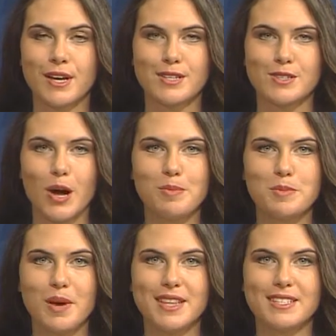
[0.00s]

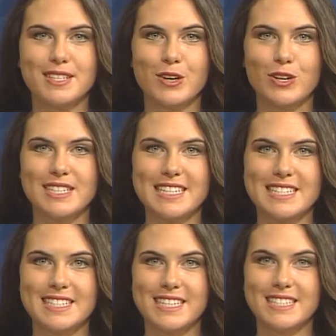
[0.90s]
stopped by the
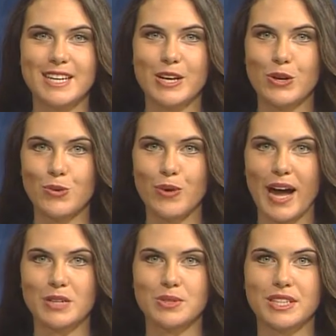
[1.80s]
CRTC to
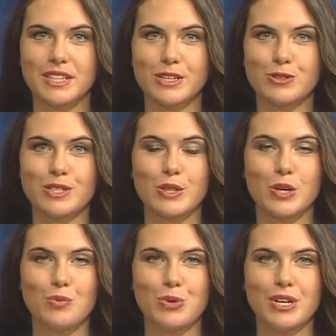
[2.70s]
interact with the leaders in the
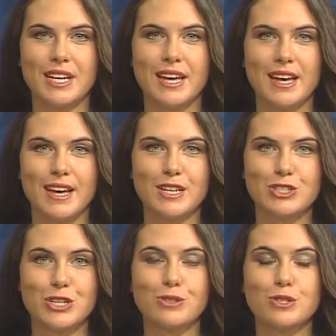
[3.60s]
community and
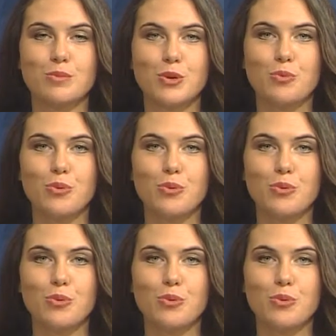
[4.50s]
share some new